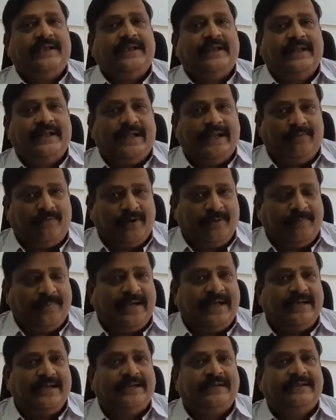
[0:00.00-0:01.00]
in the L1
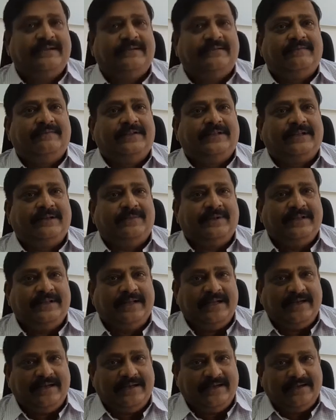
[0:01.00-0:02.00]
band, which will be
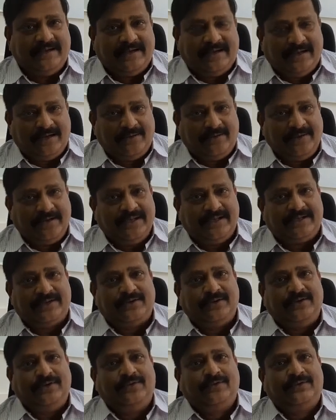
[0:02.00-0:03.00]
then allowing us
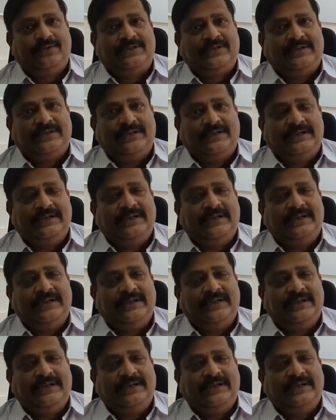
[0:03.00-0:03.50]
to use